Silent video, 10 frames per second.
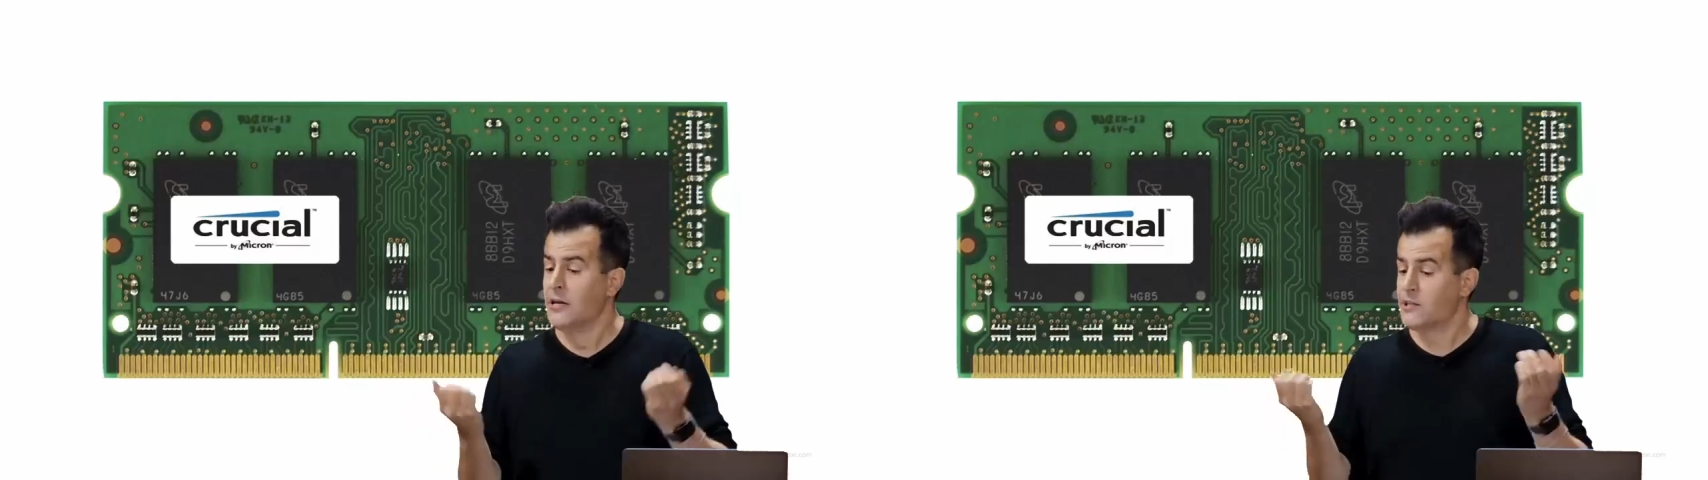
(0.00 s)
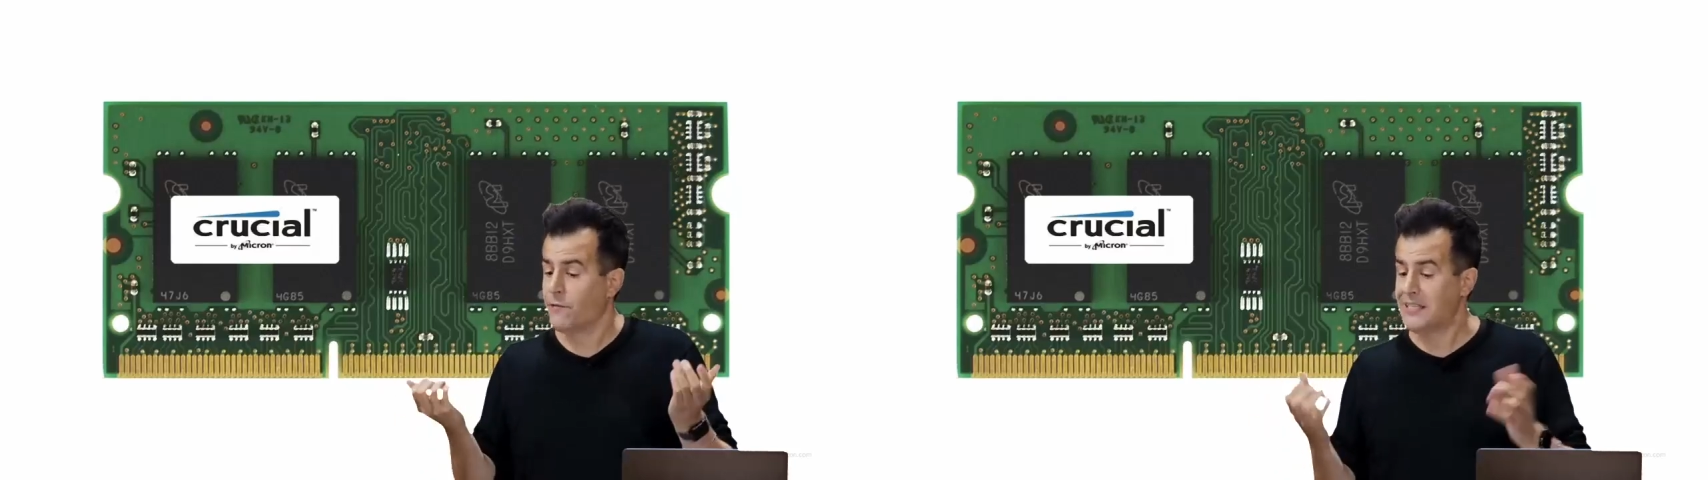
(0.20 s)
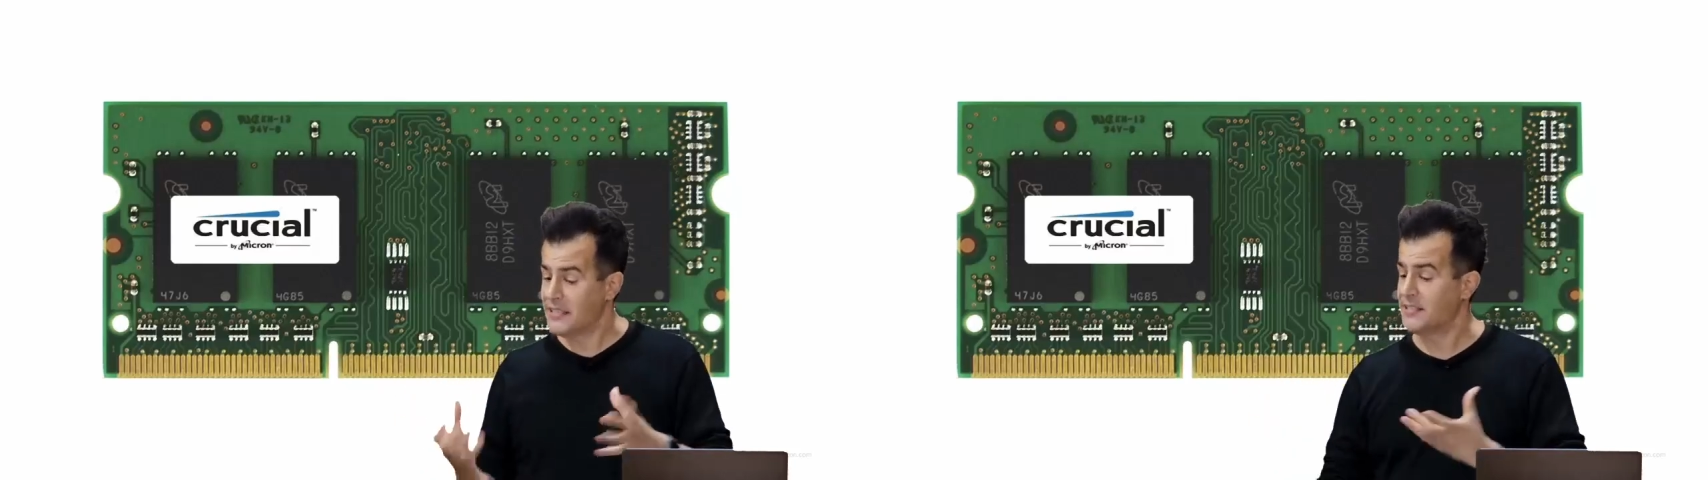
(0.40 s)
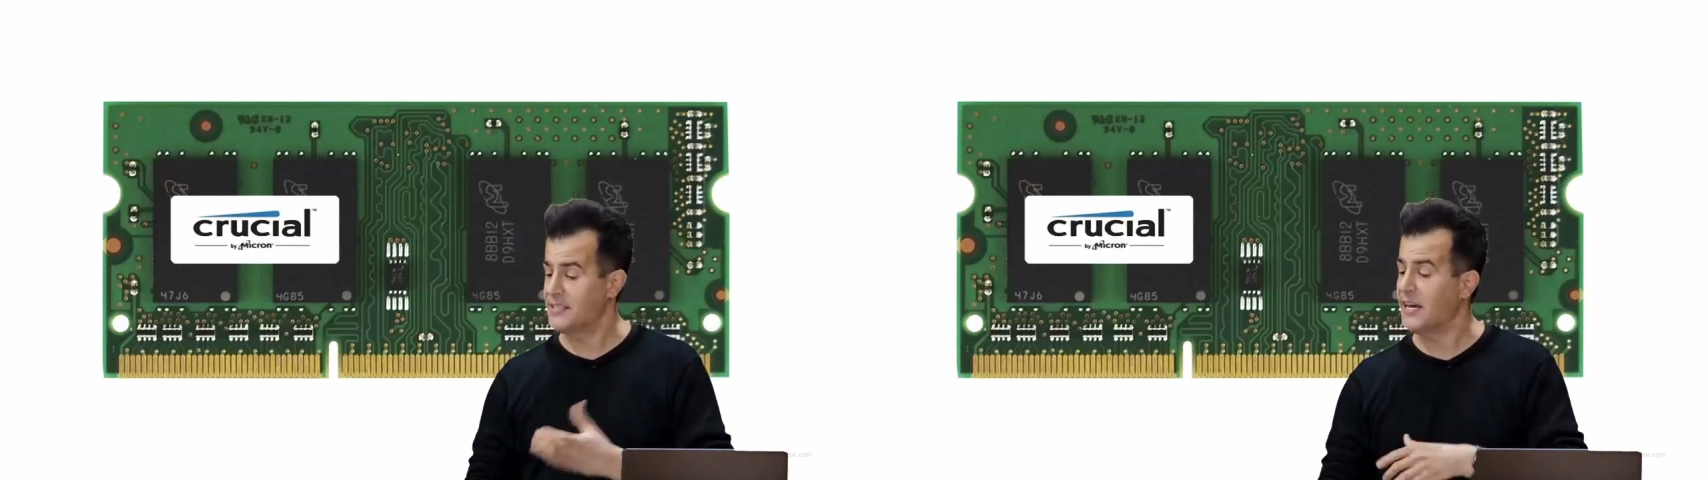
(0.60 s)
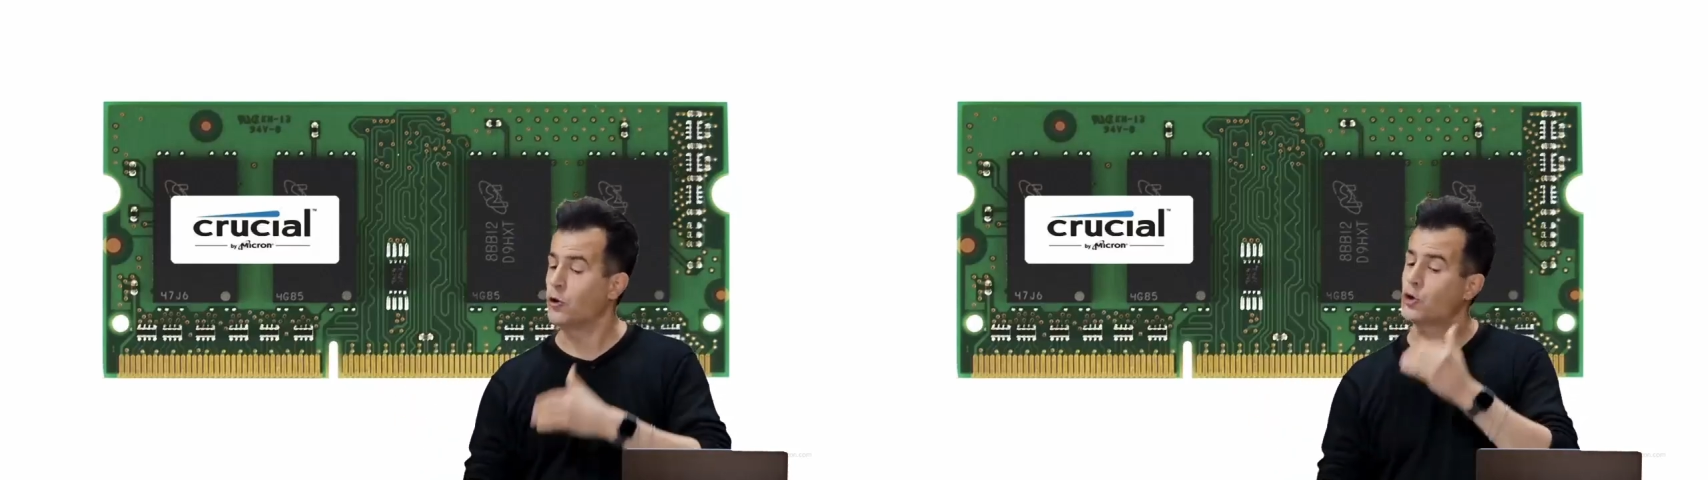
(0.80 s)
Suffice it to
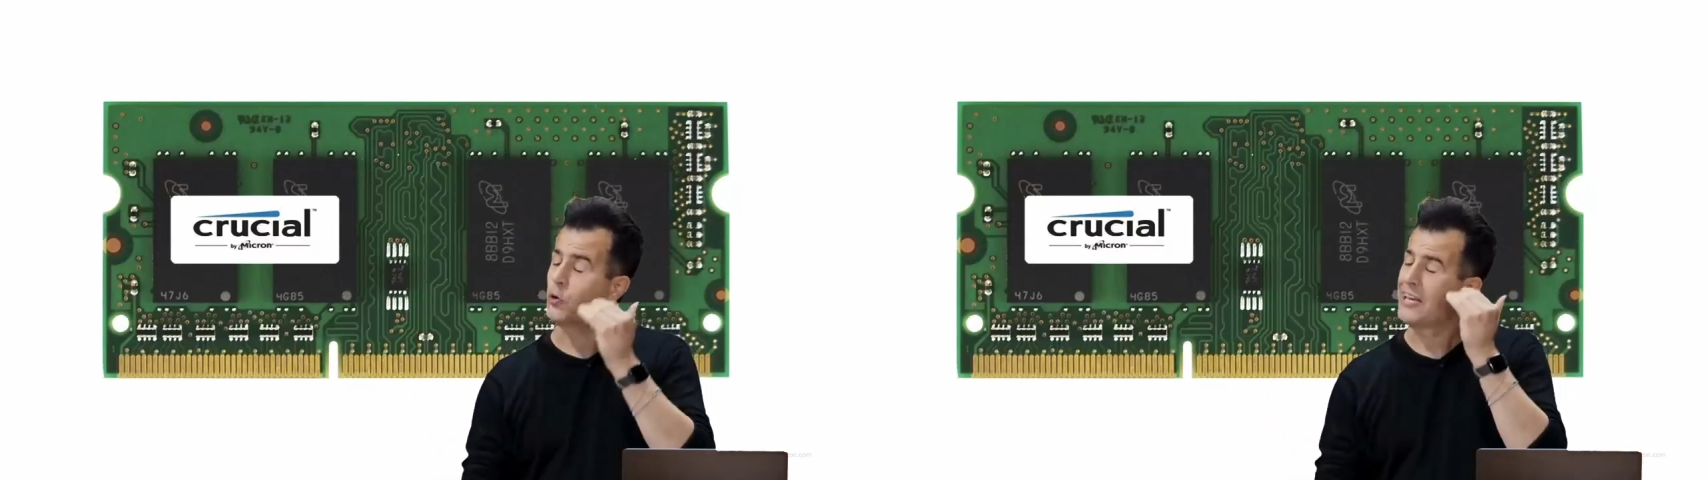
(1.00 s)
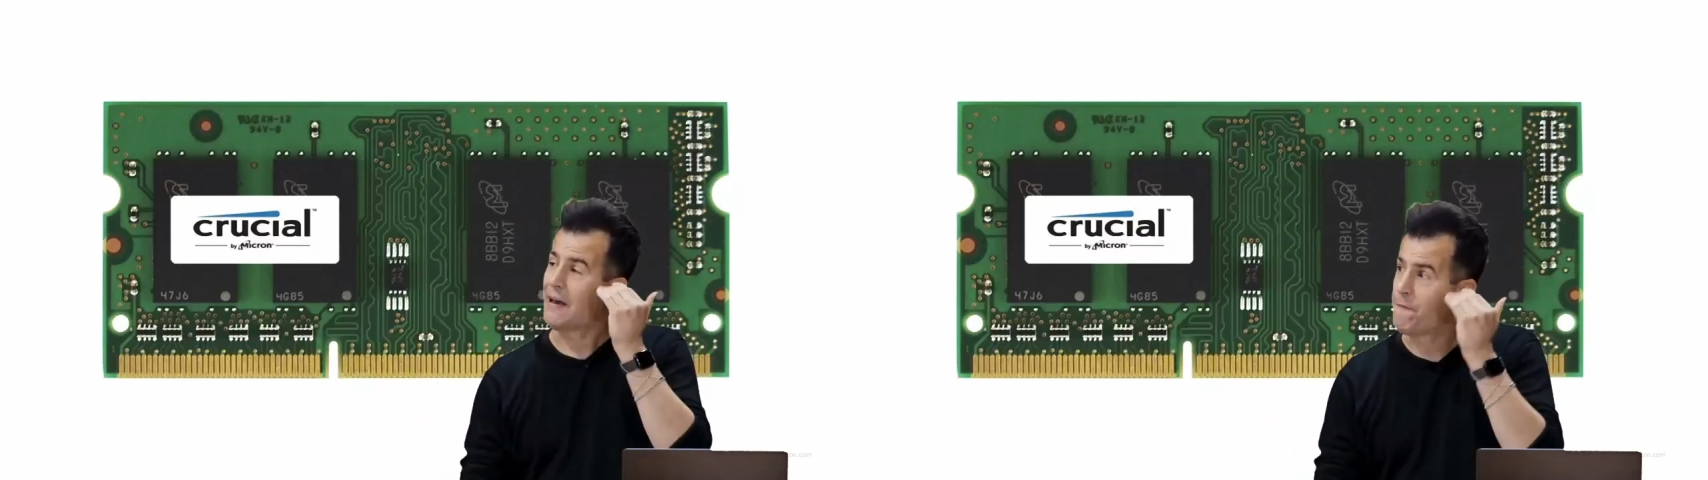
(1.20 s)
say, there's only a